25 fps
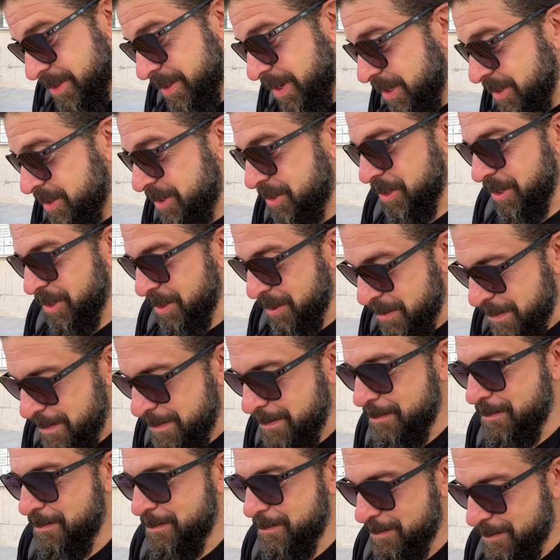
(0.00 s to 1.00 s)
also
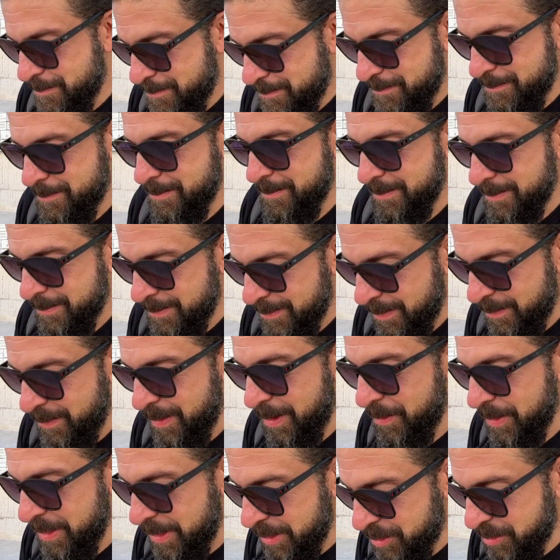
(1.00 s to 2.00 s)

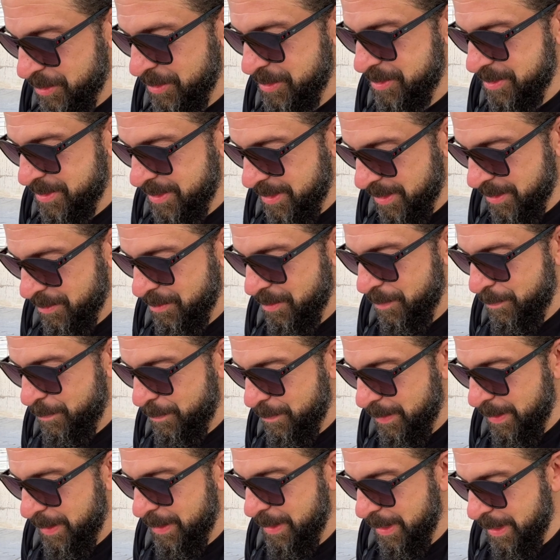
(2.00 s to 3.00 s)
very interesting,
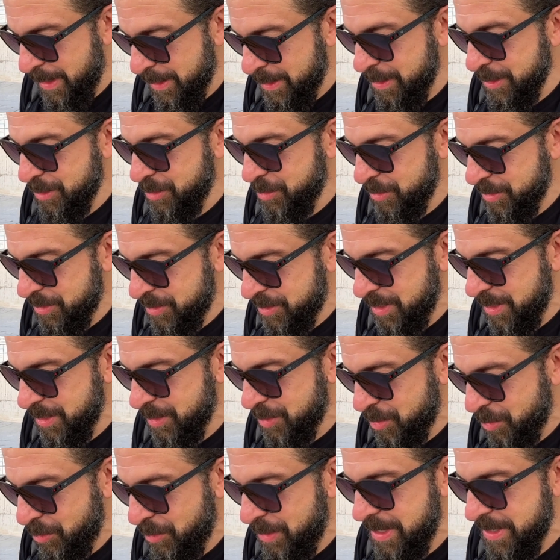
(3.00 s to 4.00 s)
an interesting
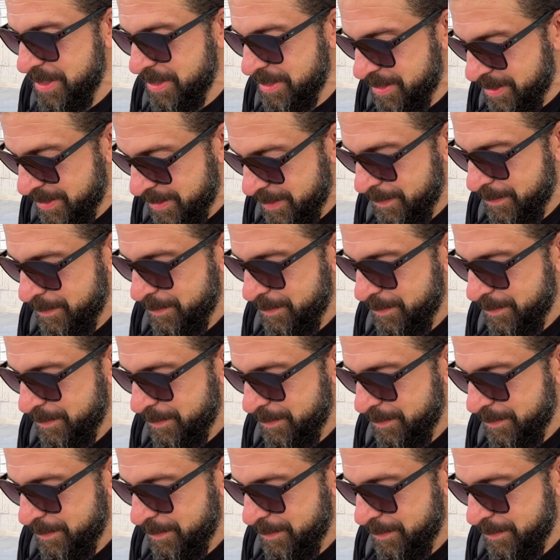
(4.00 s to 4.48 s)
tweet